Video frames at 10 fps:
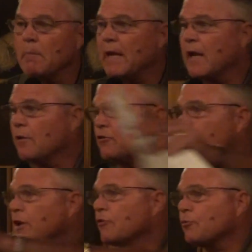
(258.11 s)
many others
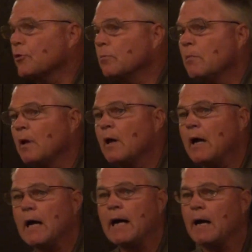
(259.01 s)
in this room.
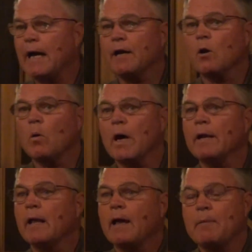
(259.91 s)
I go on.